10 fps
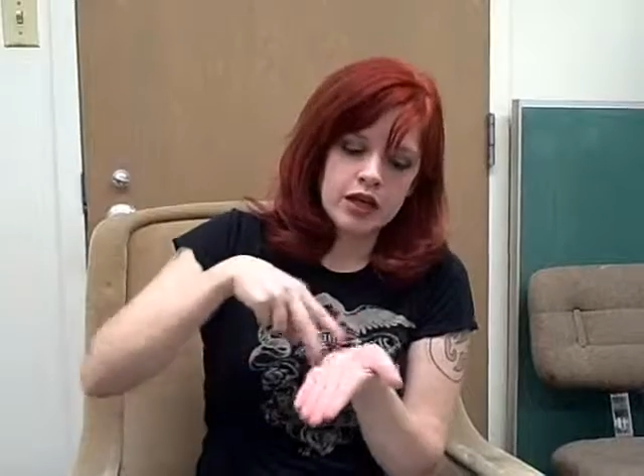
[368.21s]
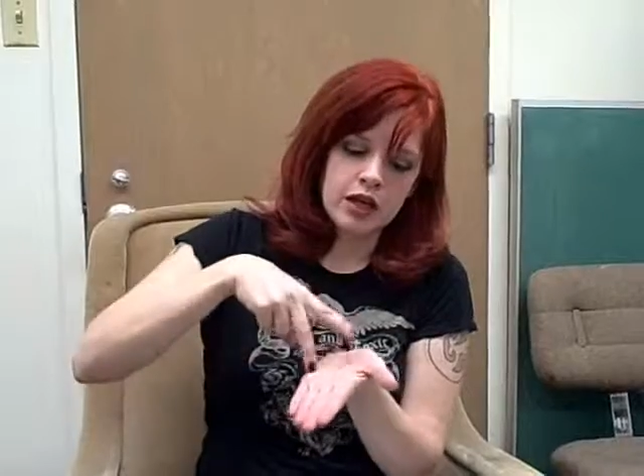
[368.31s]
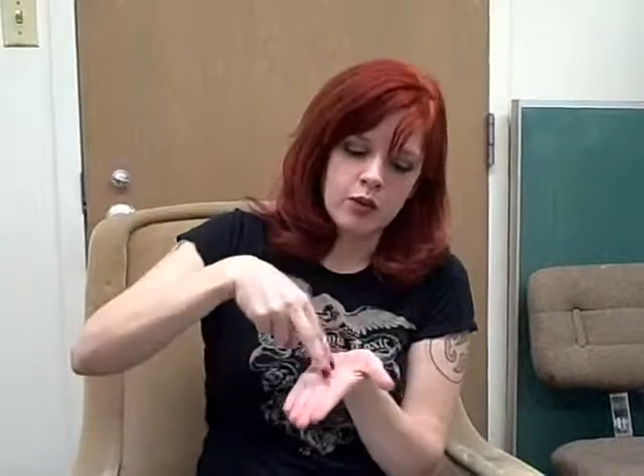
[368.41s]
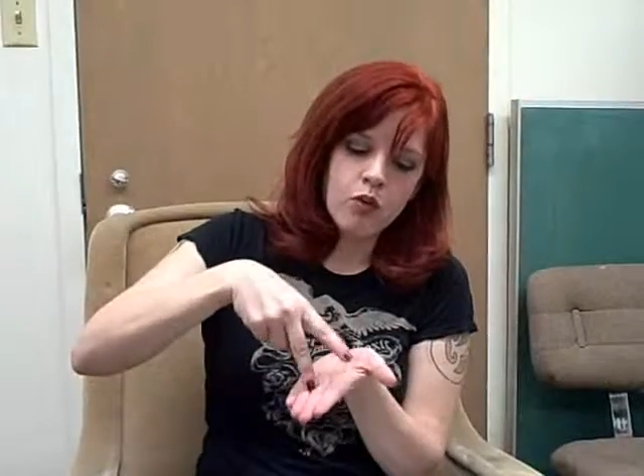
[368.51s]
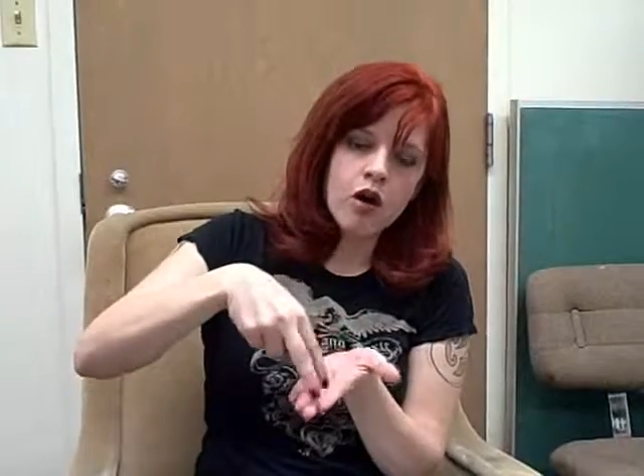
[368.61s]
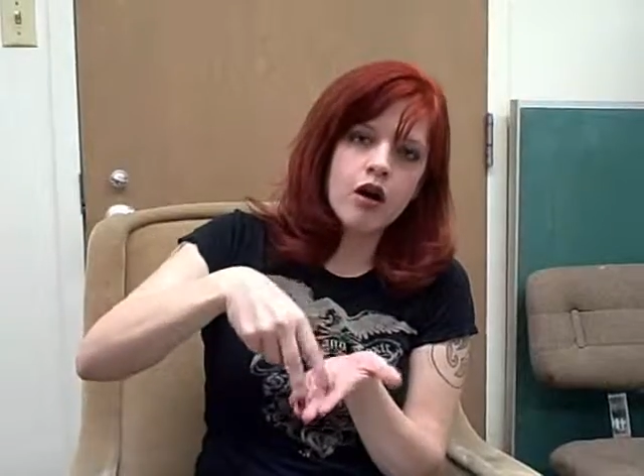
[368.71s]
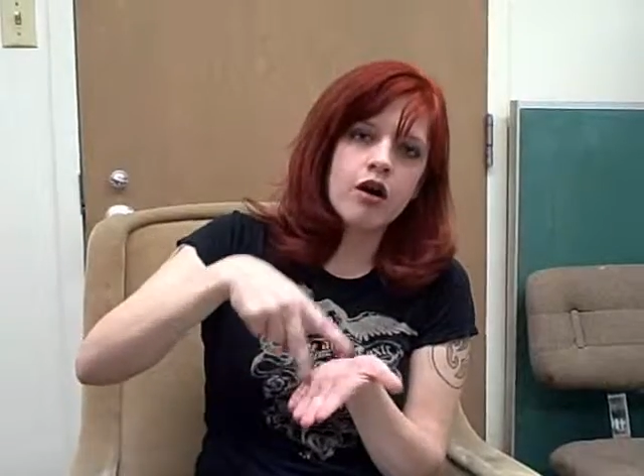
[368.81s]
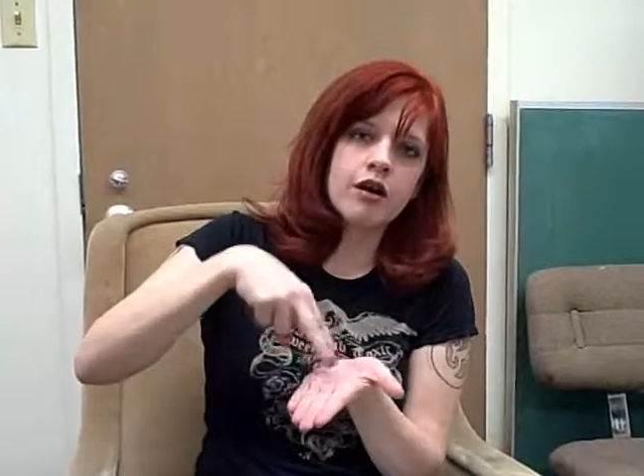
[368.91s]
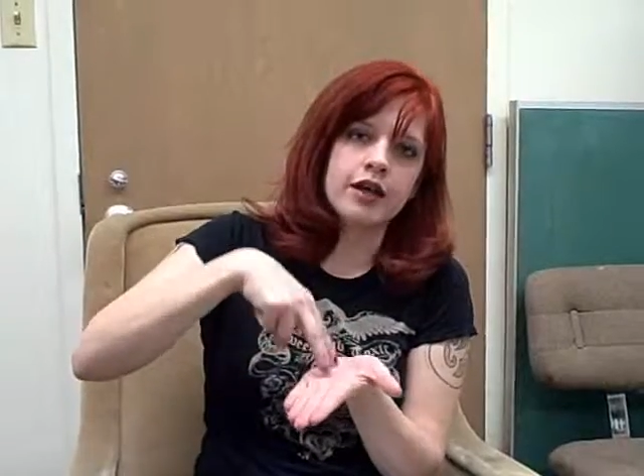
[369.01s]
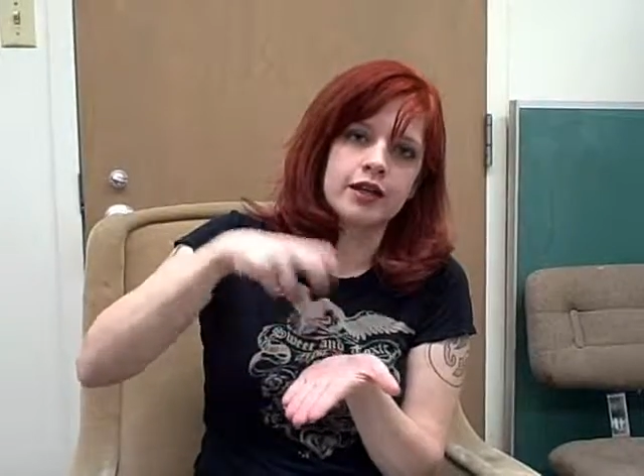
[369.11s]
he can
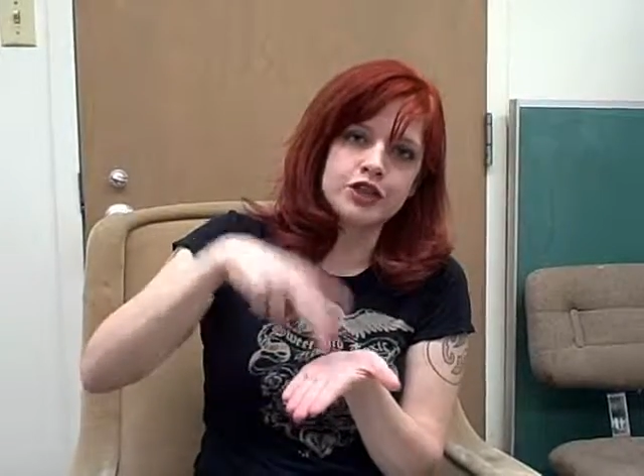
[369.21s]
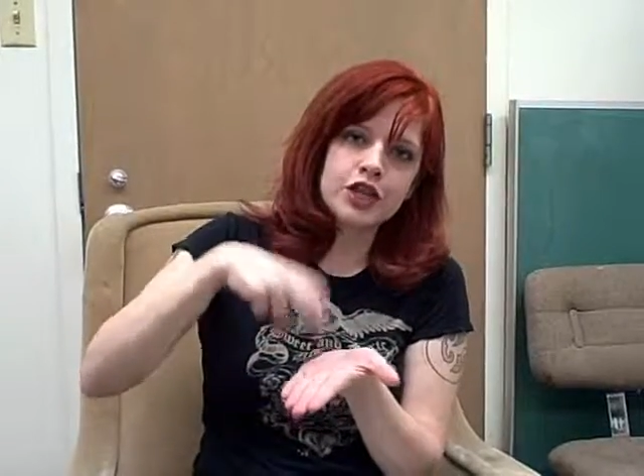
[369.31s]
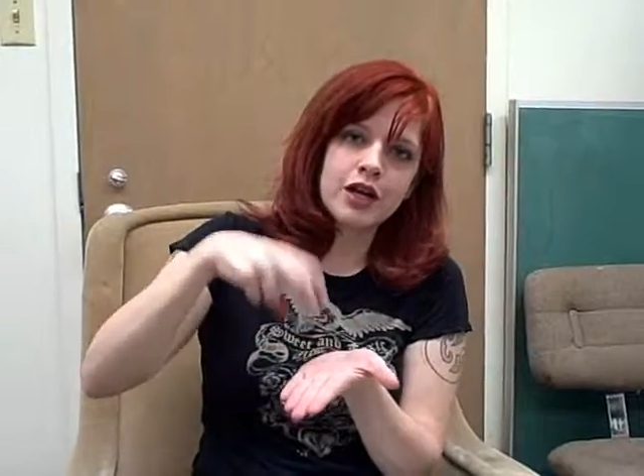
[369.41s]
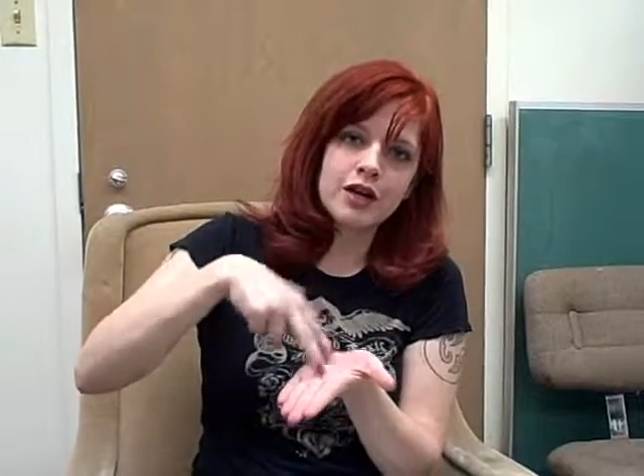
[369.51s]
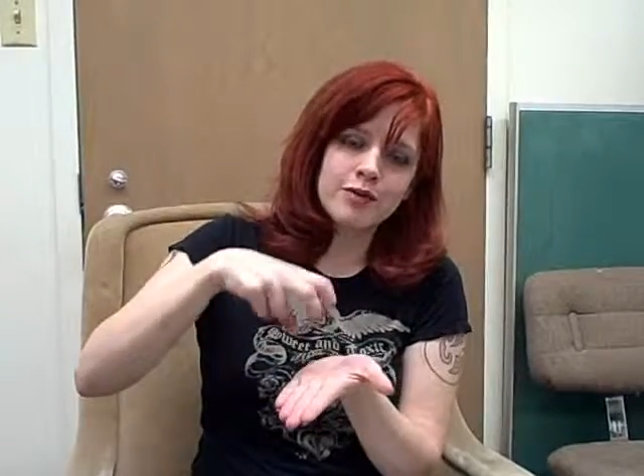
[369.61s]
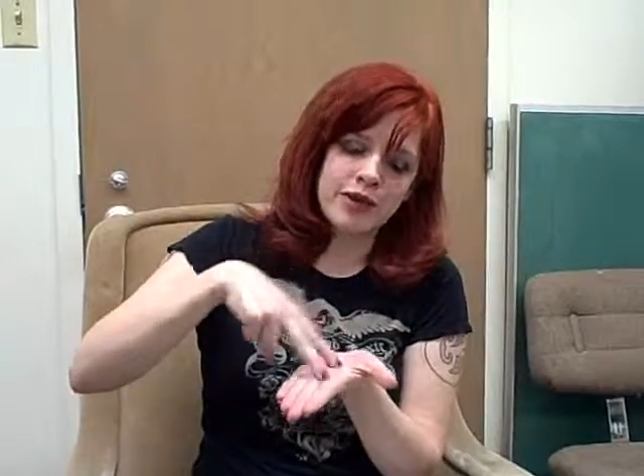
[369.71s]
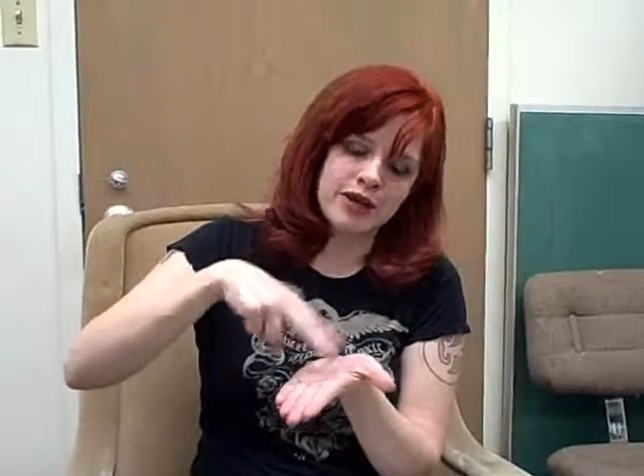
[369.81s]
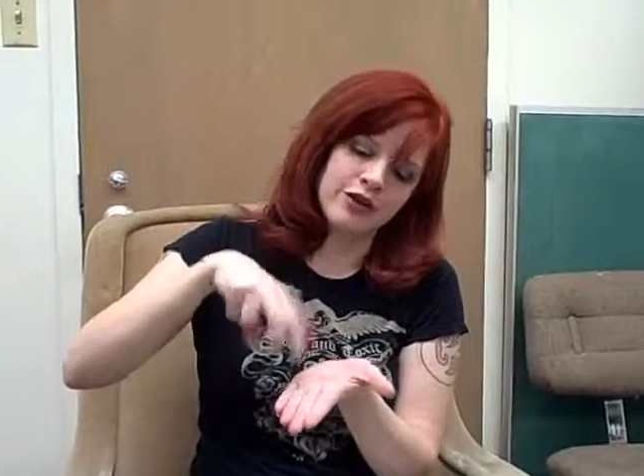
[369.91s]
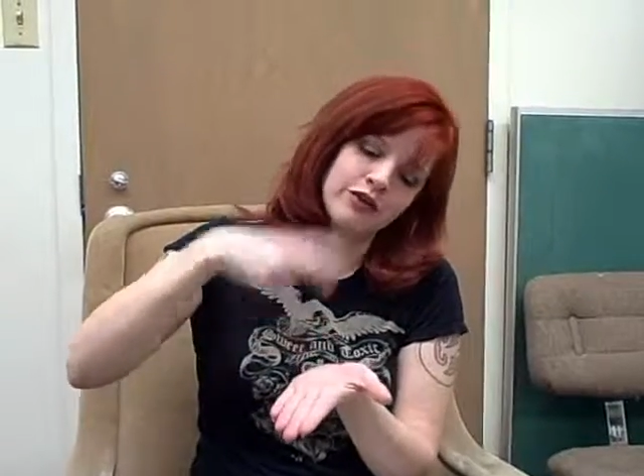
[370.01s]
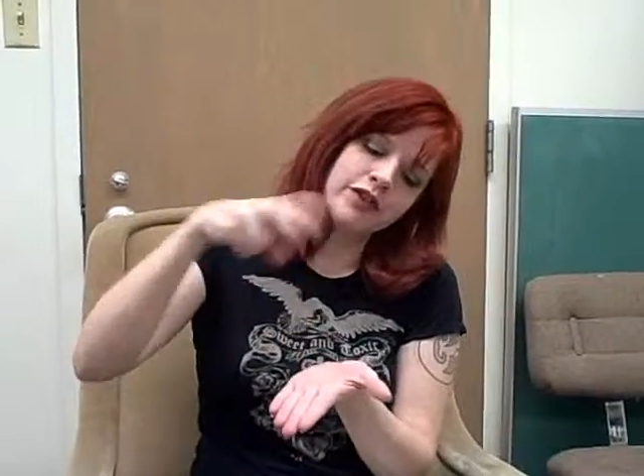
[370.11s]
walk, he can jump, he
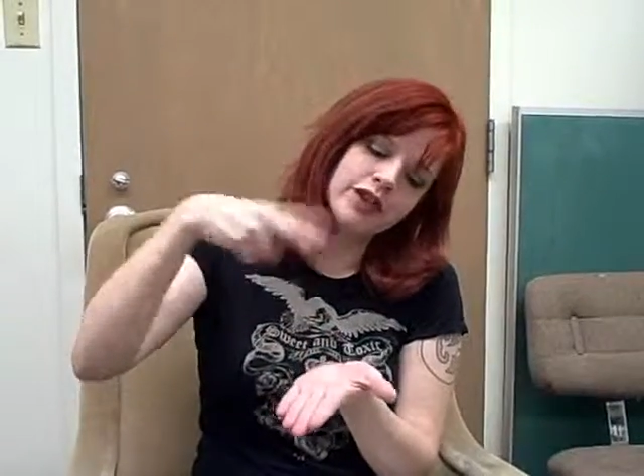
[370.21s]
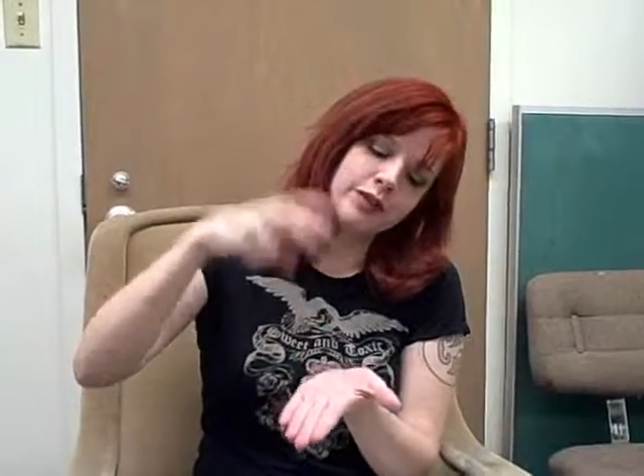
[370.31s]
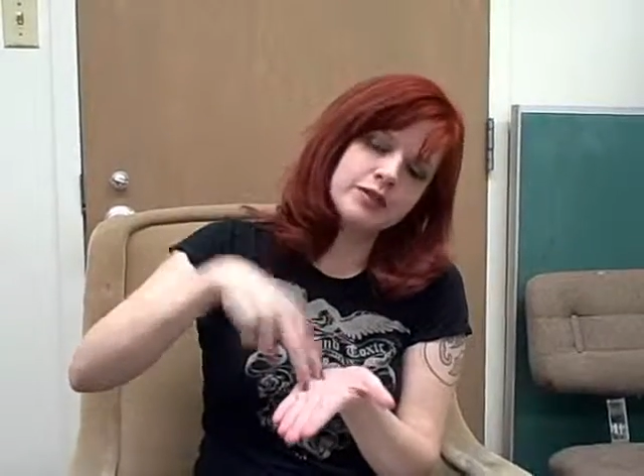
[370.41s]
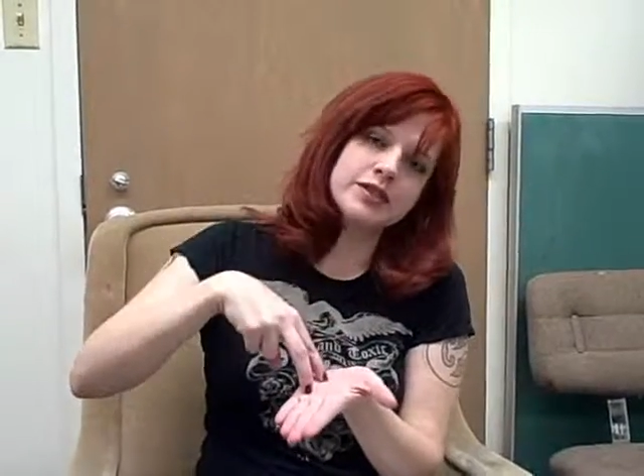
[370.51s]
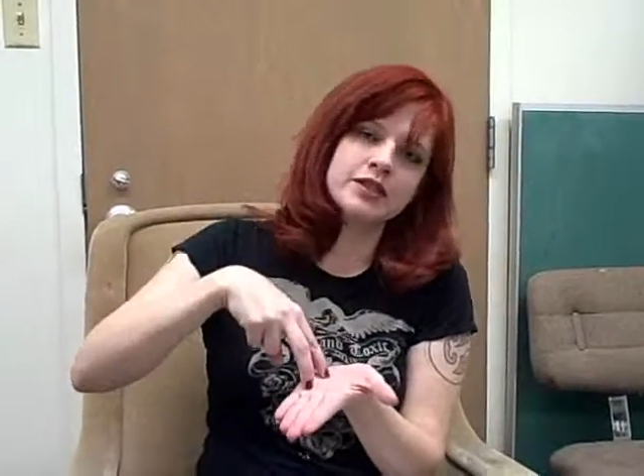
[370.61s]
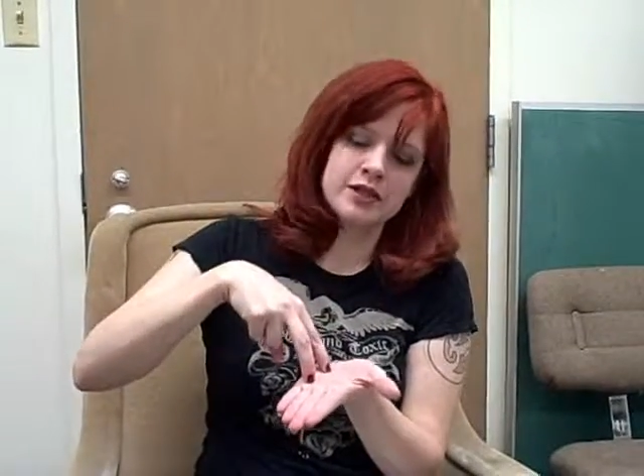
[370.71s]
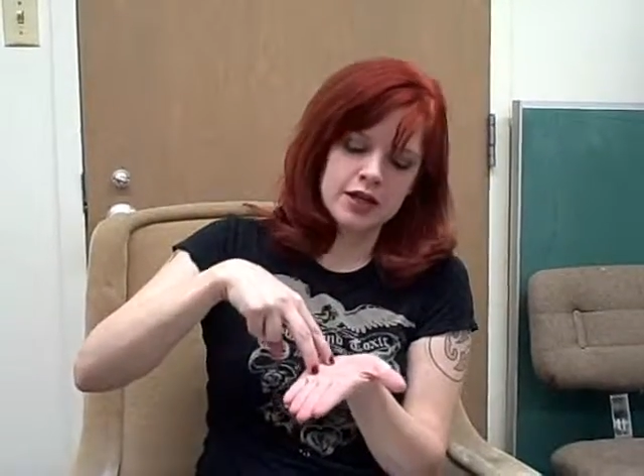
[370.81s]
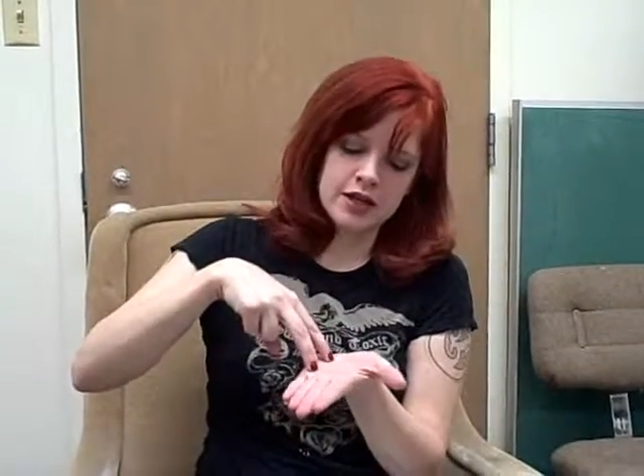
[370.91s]
can do flips,